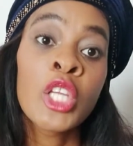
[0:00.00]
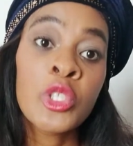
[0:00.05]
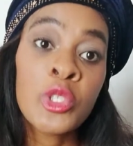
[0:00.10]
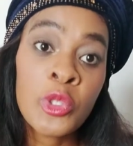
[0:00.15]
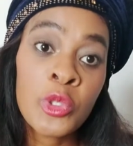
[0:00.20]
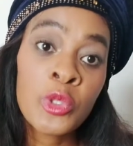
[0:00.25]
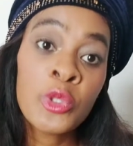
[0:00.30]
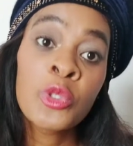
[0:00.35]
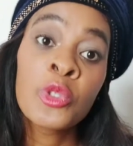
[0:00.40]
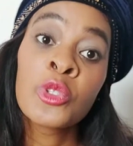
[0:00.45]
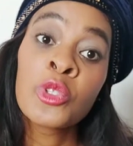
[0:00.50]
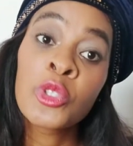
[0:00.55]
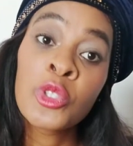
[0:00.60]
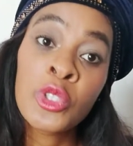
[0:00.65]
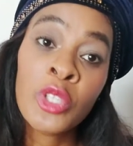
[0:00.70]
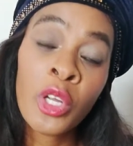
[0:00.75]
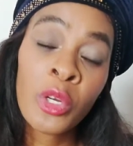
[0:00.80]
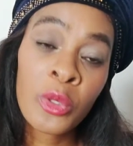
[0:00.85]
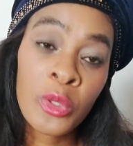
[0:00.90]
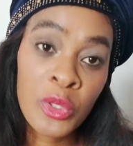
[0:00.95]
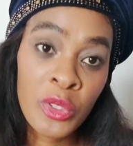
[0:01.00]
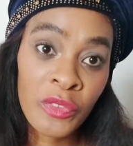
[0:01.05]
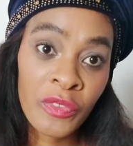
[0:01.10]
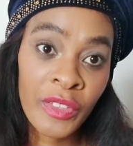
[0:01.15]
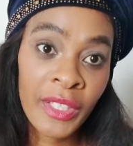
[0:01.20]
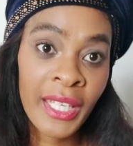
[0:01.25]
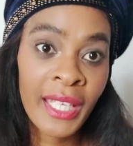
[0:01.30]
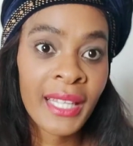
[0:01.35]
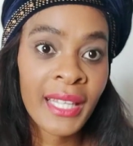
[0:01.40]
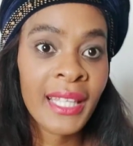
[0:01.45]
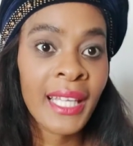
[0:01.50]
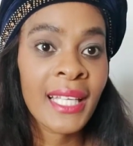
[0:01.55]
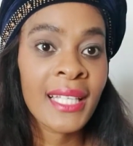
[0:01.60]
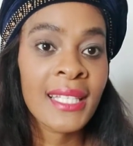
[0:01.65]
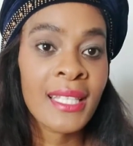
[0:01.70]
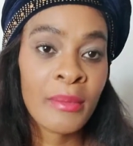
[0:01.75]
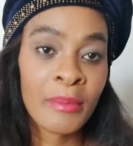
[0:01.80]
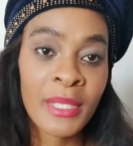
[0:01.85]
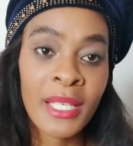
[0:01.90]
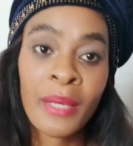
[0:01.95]
do not also forget that
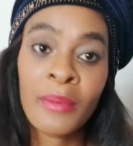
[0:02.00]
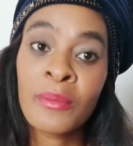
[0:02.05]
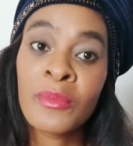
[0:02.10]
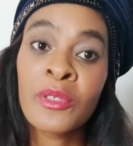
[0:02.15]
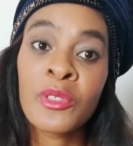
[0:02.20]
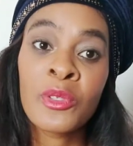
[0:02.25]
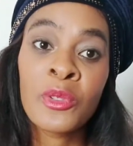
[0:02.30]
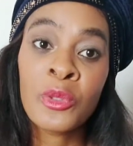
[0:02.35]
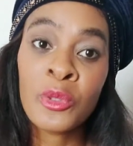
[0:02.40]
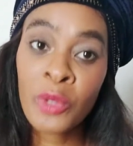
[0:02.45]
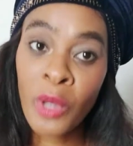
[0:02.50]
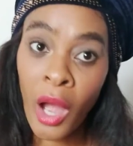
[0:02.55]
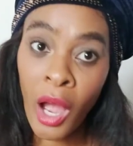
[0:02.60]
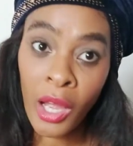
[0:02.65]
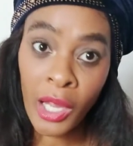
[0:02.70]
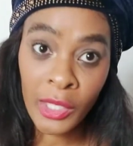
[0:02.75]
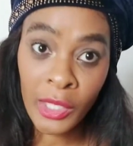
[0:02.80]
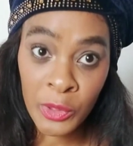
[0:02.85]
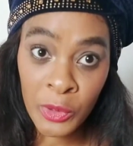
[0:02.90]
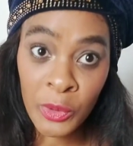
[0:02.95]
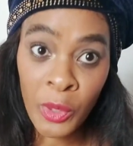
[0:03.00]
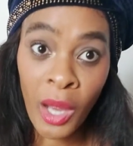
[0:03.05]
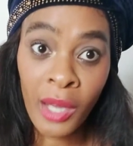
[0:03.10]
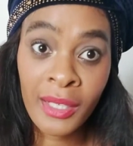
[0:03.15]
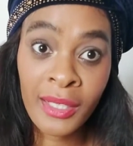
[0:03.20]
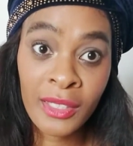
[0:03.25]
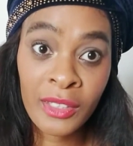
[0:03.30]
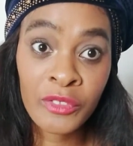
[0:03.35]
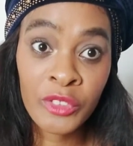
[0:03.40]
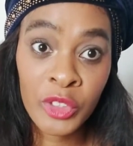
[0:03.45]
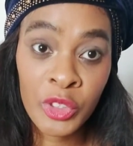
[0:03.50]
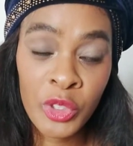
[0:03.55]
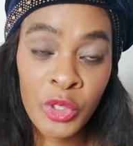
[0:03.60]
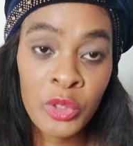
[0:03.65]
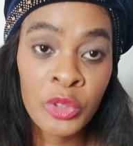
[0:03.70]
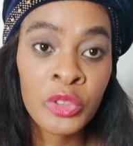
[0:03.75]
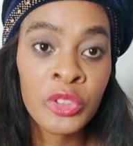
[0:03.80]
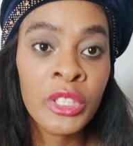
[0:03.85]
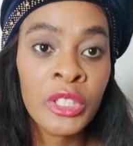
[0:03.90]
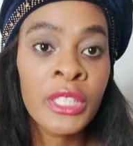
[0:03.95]
sometimes you do outlive your
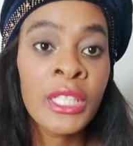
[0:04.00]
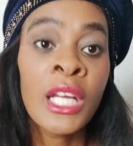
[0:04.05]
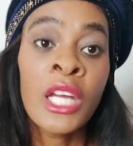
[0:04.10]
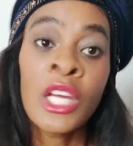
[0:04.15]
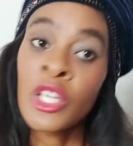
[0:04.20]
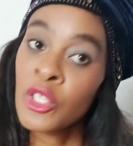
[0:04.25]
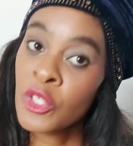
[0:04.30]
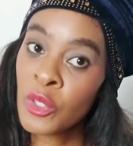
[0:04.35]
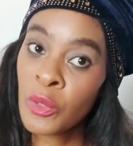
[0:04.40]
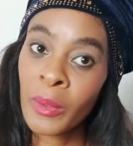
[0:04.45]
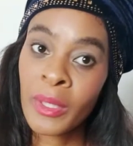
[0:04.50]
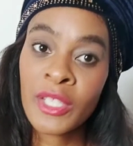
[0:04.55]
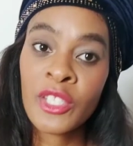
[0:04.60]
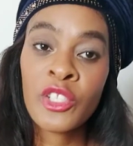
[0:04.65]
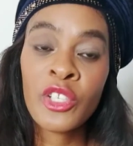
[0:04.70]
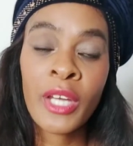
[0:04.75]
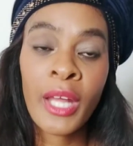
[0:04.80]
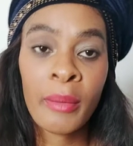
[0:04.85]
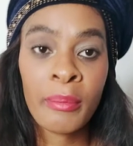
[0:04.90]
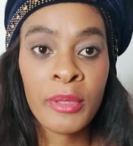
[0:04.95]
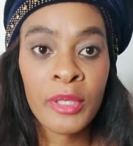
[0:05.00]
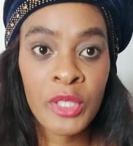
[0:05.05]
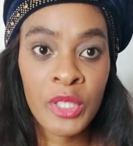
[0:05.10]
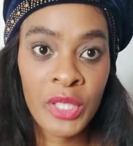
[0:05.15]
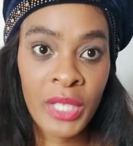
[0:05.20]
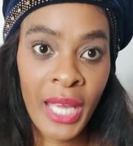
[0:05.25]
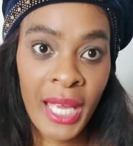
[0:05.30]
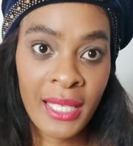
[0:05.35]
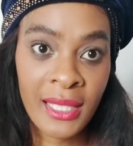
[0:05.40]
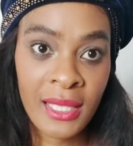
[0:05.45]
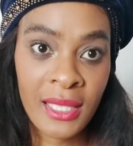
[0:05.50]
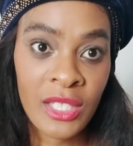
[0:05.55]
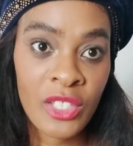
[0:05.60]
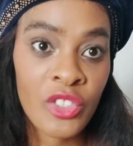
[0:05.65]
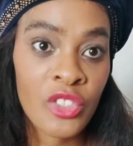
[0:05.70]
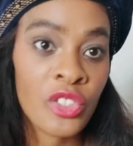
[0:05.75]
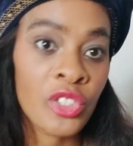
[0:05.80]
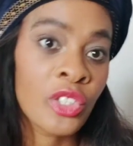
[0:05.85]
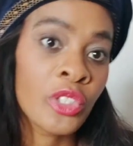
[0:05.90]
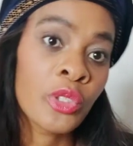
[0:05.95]
children. So what should happen to your assets?
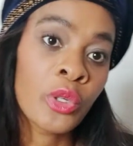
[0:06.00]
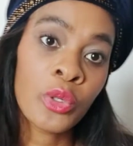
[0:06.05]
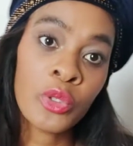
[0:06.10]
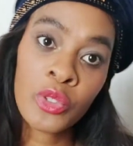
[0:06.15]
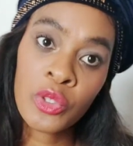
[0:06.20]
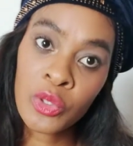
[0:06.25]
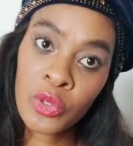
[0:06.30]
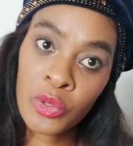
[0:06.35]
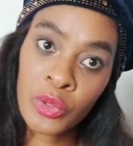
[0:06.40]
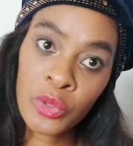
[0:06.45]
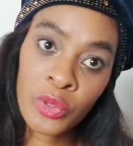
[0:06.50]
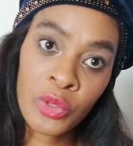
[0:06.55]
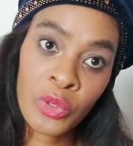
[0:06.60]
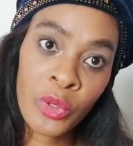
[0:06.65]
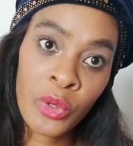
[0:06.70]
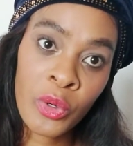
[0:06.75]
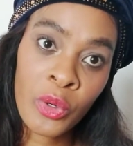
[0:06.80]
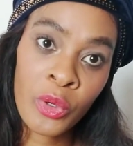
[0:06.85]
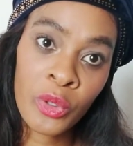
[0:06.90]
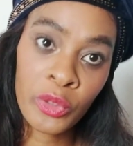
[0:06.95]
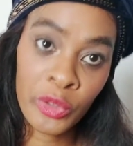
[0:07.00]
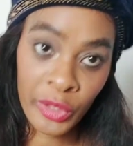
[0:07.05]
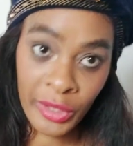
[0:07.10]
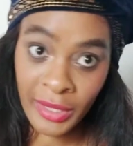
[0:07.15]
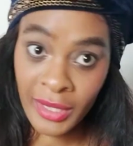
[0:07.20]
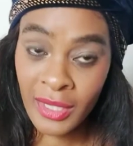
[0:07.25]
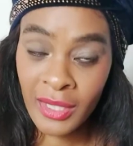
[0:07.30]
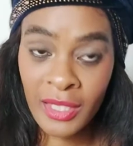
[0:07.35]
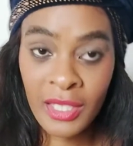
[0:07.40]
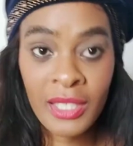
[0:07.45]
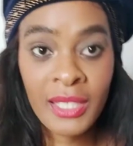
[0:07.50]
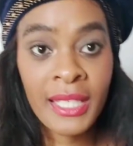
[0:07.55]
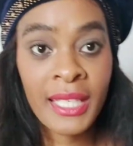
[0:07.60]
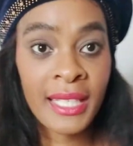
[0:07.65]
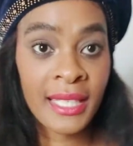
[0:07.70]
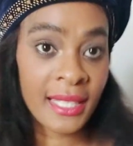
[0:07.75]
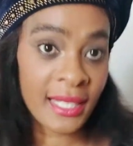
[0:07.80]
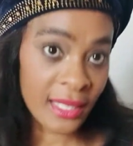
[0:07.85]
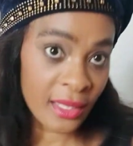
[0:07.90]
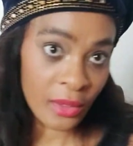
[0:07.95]
Should it go to your sister's
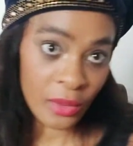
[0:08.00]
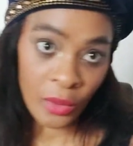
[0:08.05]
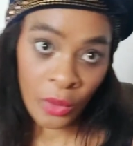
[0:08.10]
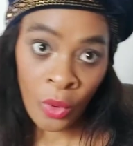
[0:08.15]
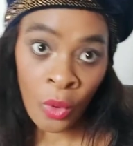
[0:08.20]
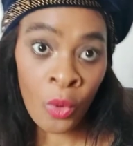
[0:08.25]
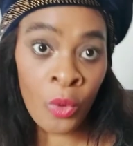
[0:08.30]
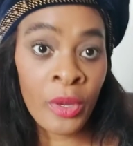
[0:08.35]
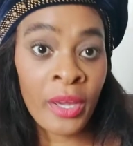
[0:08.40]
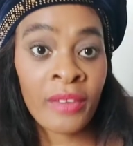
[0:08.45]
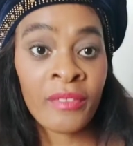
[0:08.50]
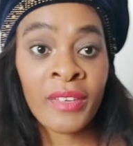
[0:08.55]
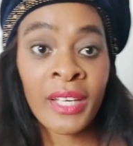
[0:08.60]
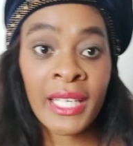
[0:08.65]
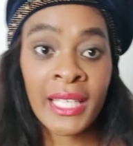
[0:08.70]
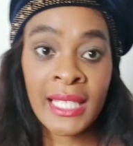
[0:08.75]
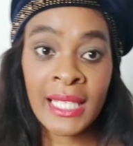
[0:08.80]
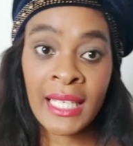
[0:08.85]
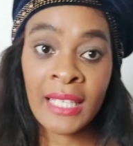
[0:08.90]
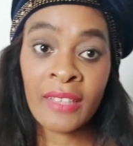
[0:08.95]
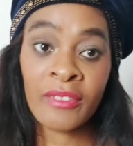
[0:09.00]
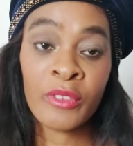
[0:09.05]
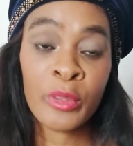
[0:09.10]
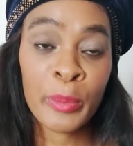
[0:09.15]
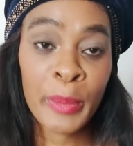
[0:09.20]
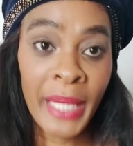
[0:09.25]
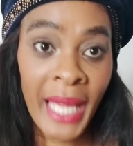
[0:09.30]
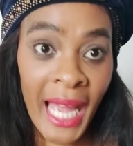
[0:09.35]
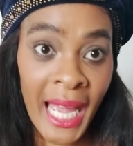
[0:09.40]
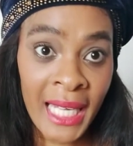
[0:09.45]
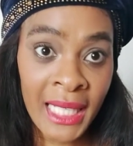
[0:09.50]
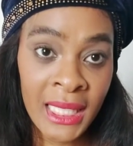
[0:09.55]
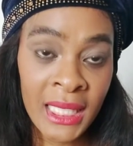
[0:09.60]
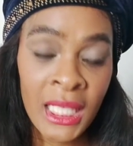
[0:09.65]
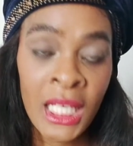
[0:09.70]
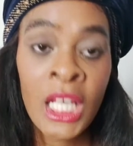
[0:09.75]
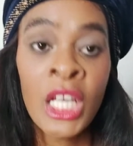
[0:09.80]
kids or whoever is left behind?